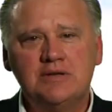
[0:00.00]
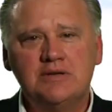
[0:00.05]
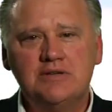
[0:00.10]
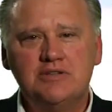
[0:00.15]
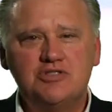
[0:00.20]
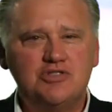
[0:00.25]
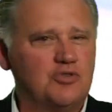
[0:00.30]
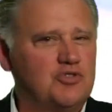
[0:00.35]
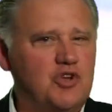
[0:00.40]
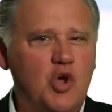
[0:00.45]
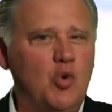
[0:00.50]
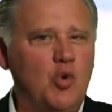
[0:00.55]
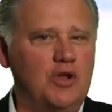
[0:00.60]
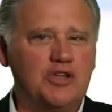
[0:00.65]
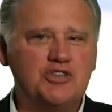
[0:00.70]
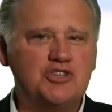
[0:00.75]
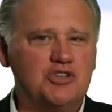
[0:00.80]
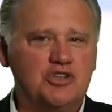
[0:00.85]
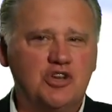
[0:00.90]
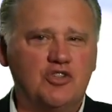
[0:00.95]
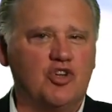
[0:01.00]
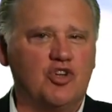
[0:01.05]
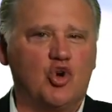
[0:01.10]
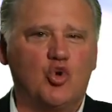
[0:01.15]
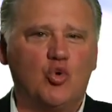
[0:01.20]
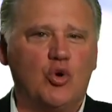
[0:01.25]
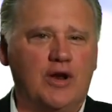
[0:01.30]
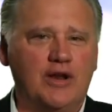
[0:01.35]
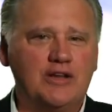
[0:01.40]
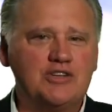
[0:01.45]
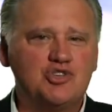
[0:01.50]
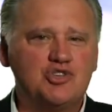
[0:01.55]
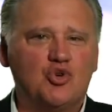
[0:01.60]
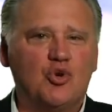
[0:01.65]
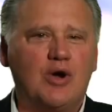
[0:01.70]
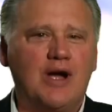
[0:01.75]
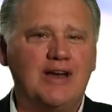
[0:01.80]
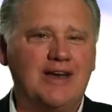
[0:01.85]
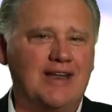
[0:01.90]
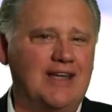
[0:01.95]
So don't listen to the critics
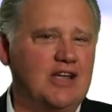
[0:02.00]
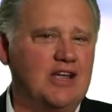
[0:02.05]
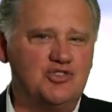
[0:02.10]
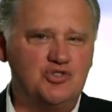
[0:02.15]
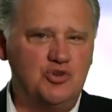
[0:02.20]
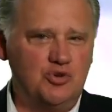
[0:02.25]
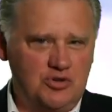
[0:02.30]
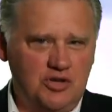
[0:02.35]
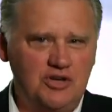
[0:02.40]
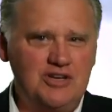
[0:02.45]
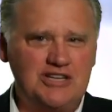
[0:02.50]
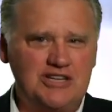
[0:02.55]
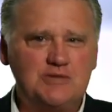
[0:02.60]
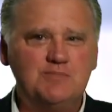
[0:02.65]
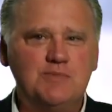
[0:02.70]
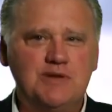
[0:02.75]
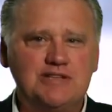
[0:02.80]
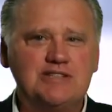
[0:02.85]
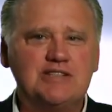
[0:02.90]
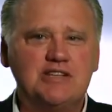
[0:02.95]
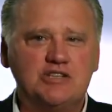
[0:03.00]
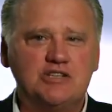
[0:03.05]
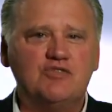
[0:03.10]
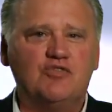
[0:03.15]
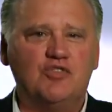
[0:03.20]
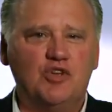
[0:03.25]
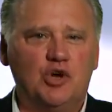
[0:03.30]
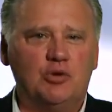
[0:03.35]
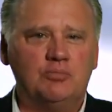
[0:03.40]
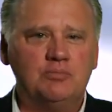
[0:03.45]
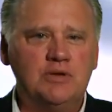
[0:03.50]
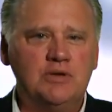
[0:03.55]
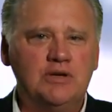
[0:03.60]
trying to get you to dismiss this film.